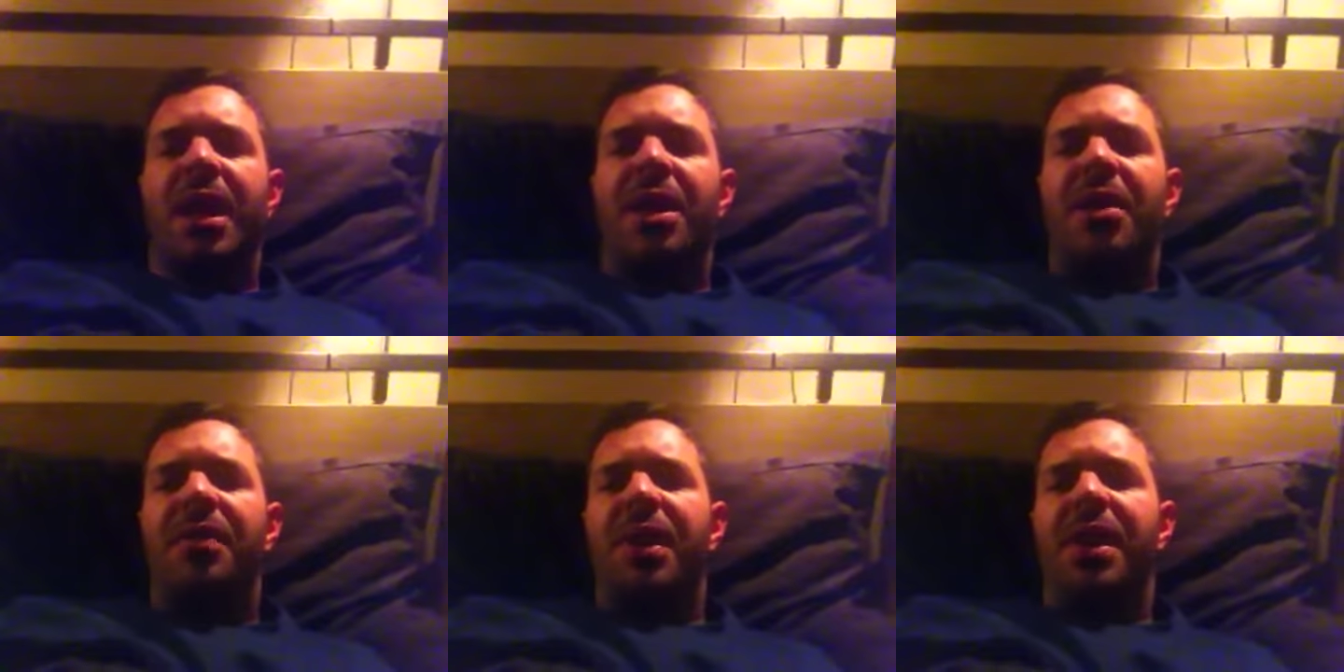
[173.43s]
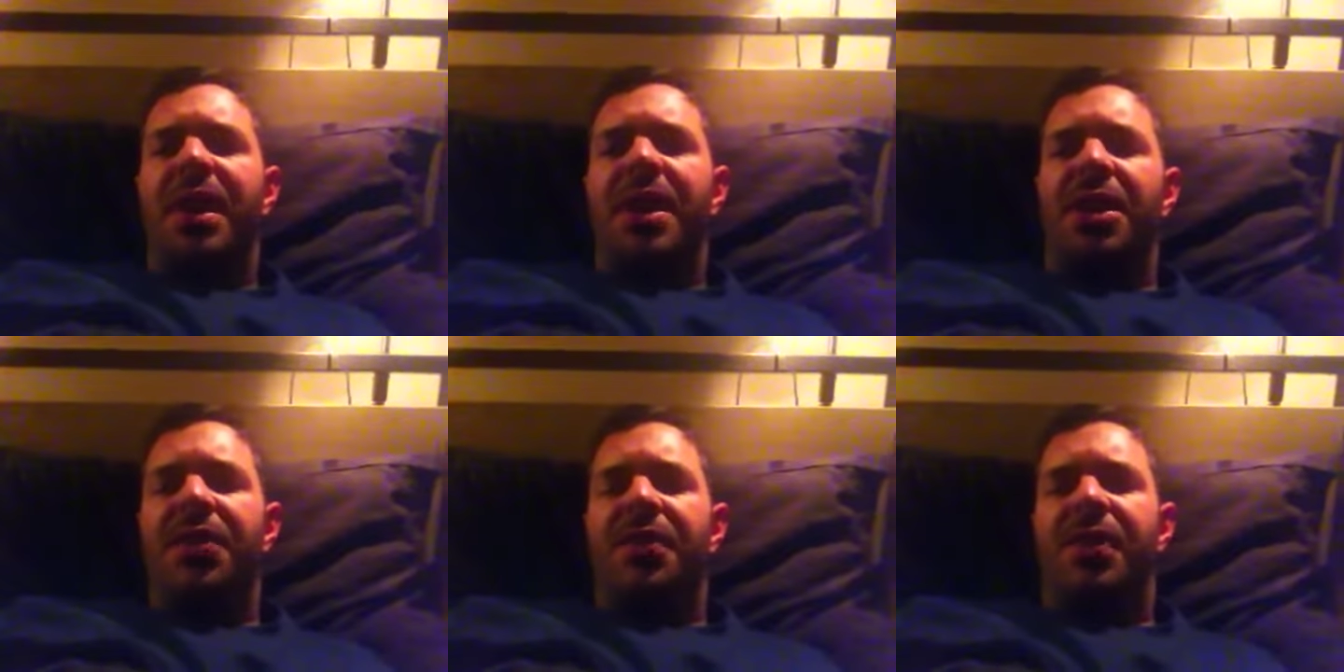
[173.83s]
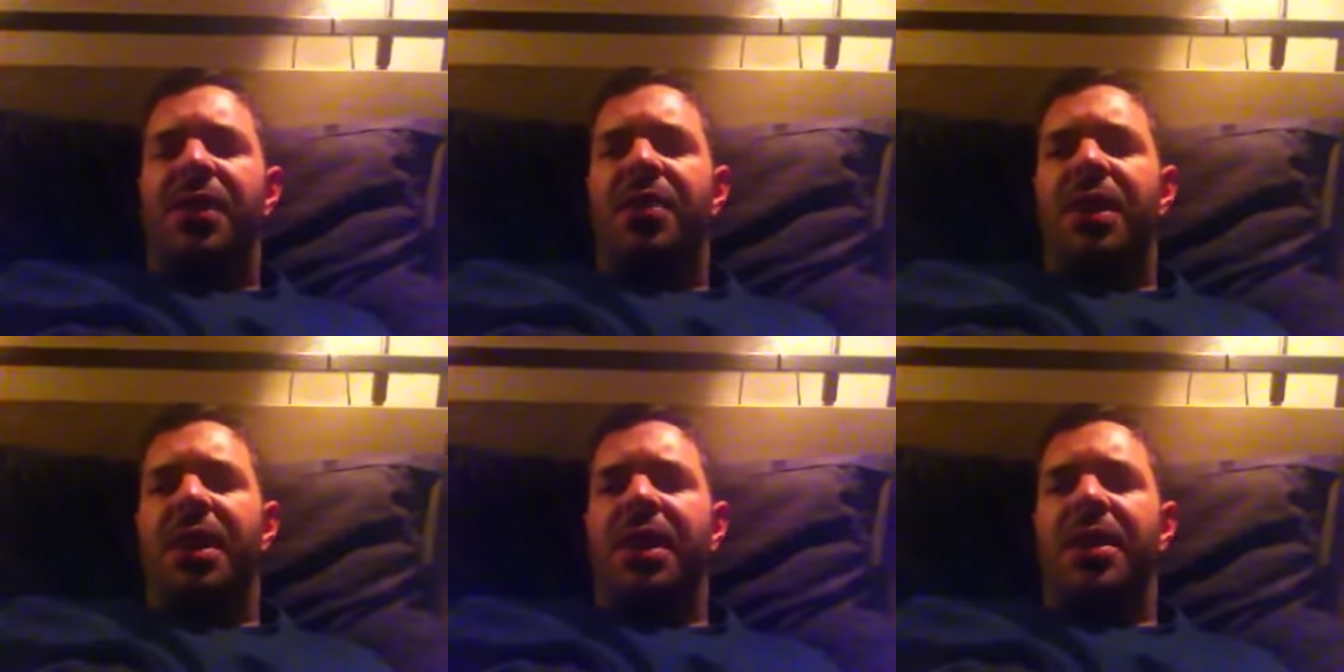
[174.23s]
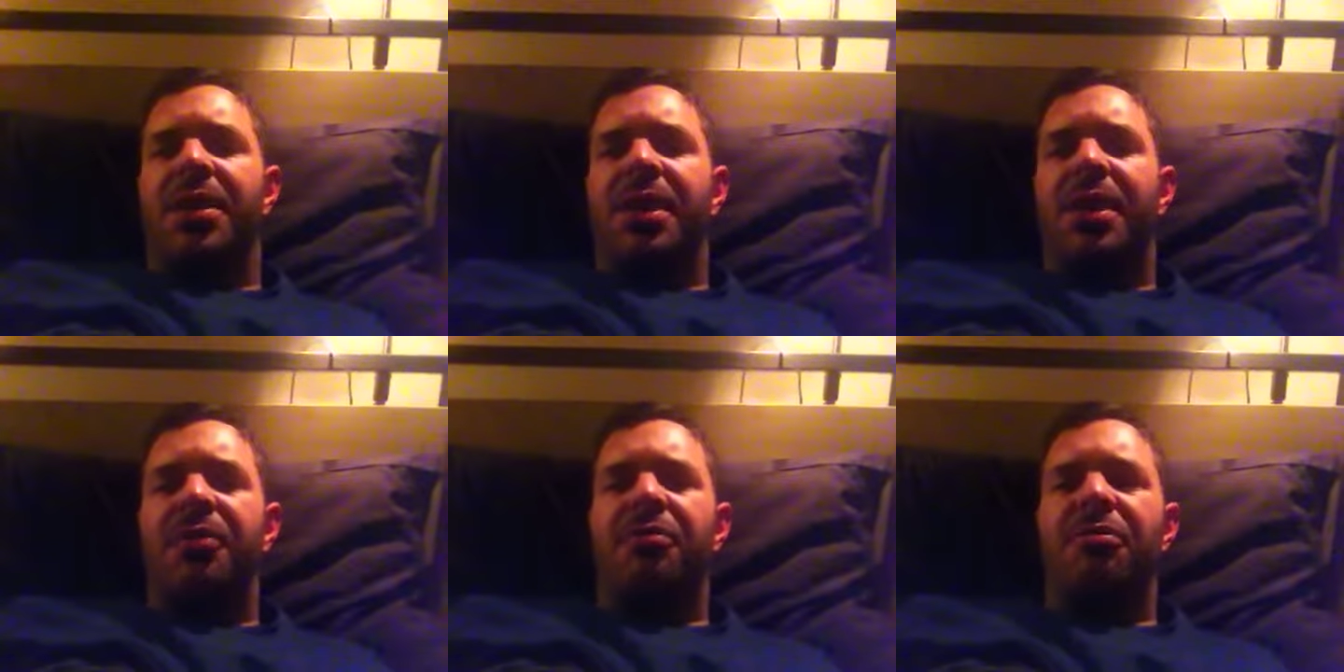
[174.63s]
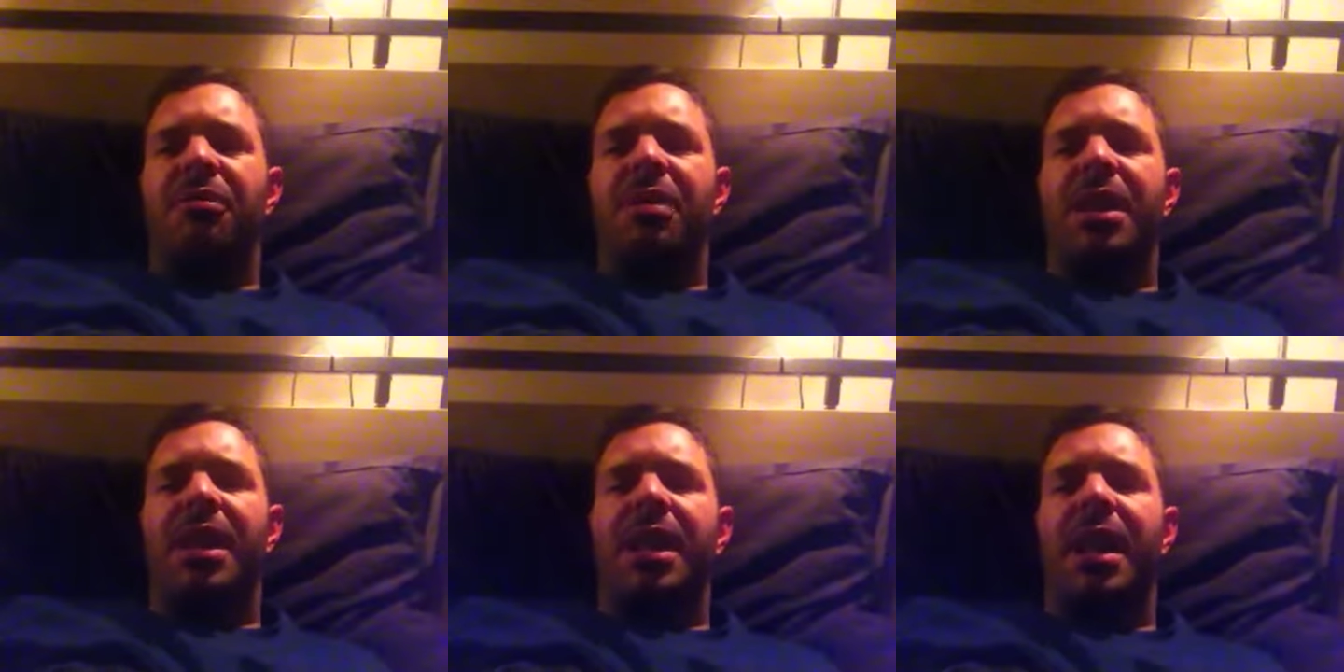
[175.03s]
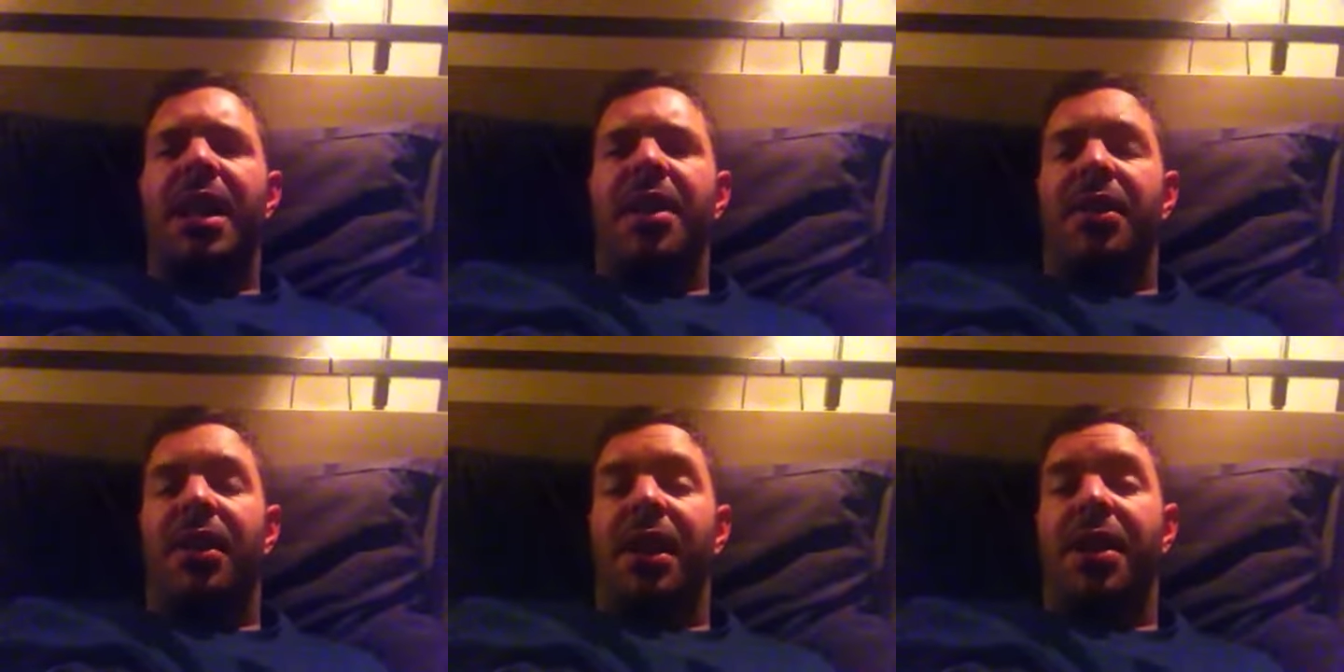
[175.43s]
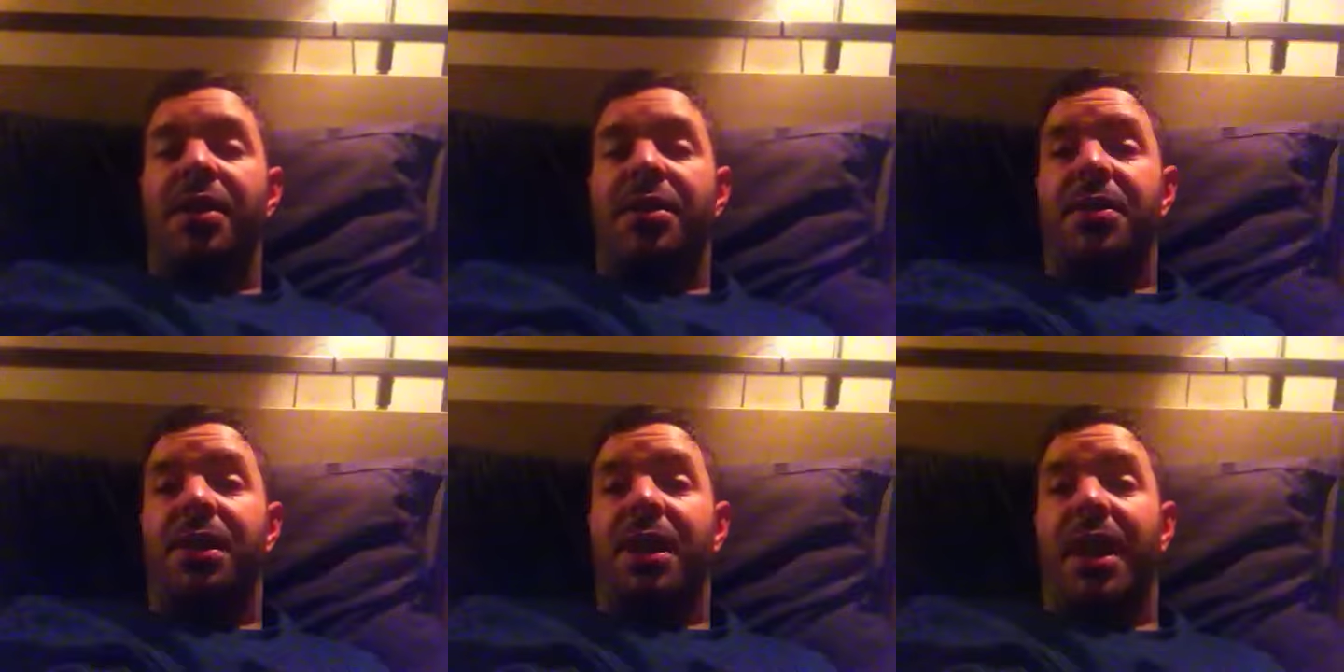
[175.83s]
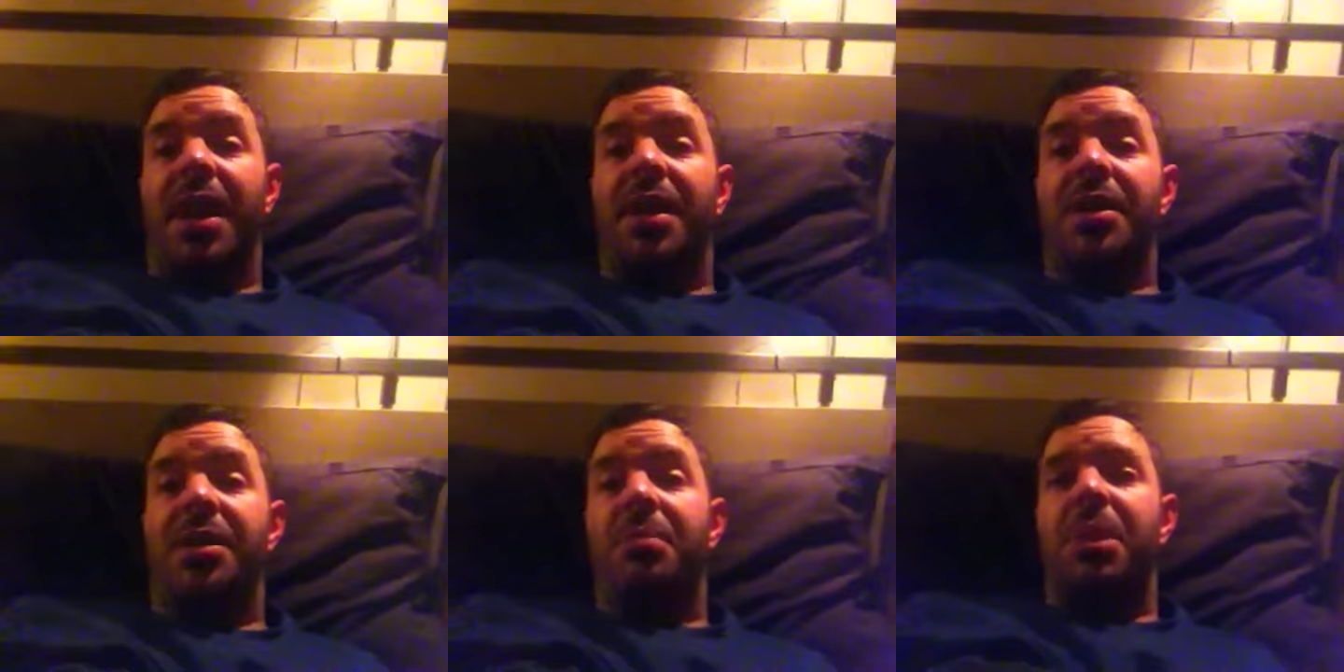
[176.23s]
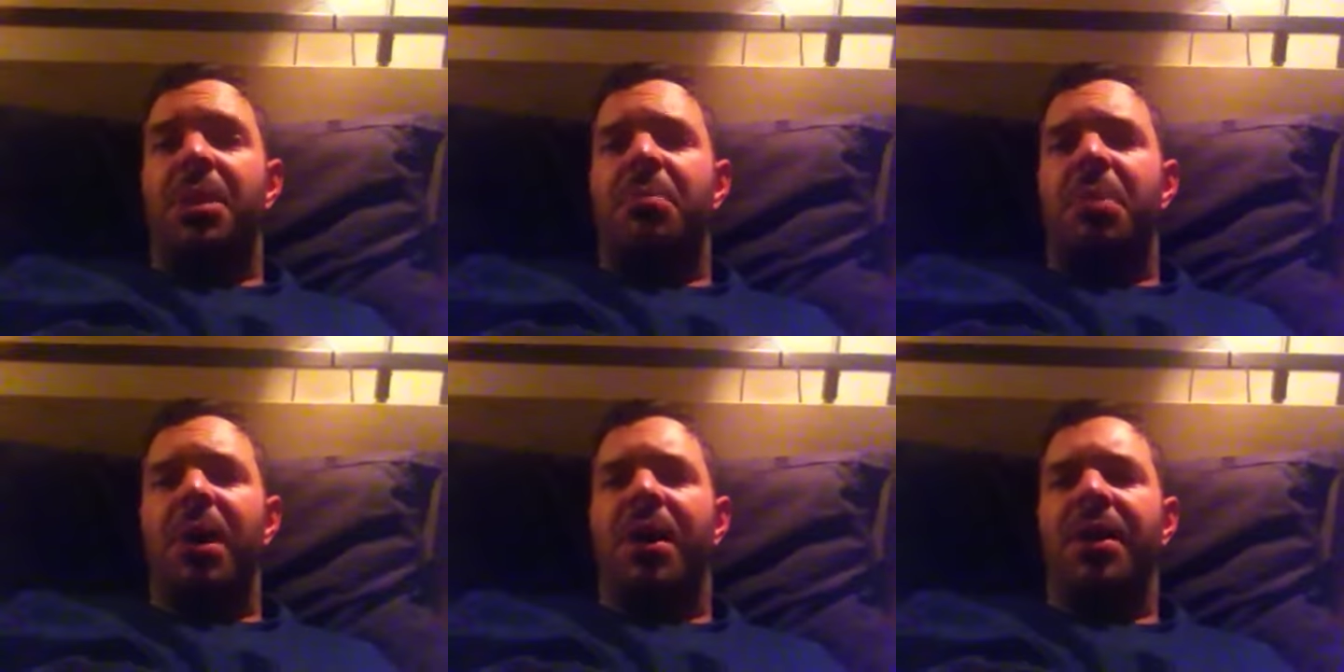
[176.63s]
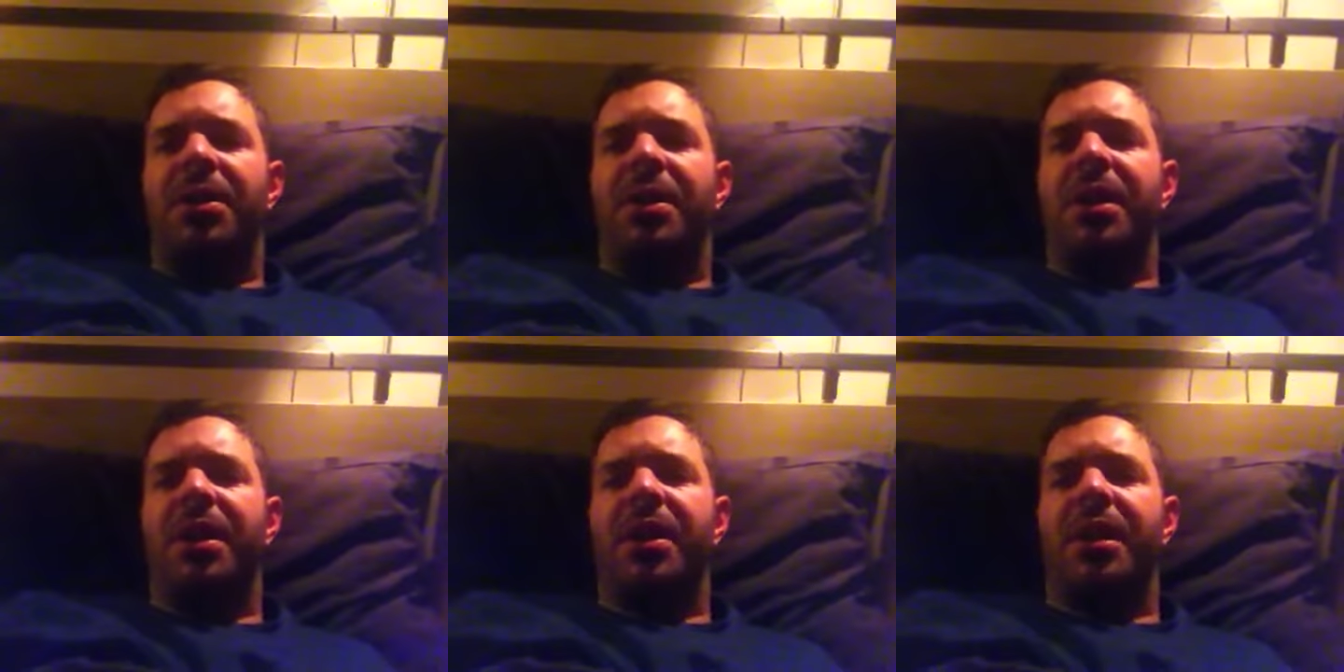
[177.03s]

over the last few years, I've really let things sort of get to me personally,